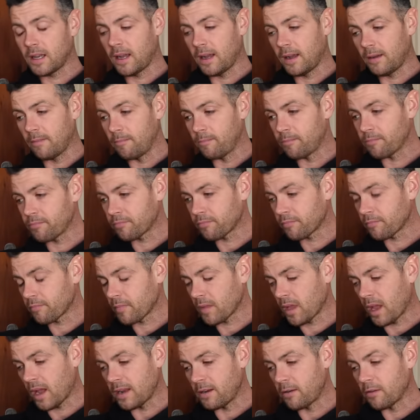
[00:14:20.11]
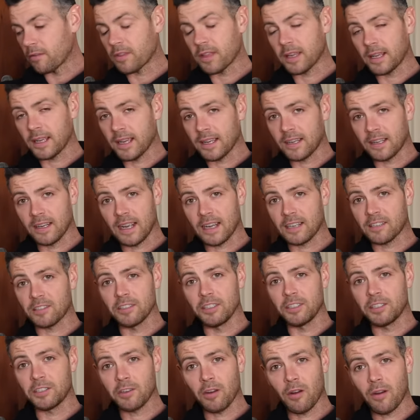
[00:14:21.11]
I don't think I could
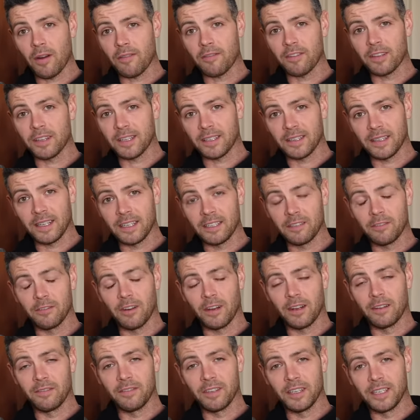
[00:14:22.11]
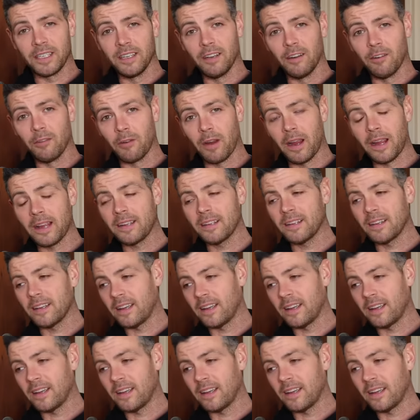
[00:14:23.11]
actually show everything they do on video, right?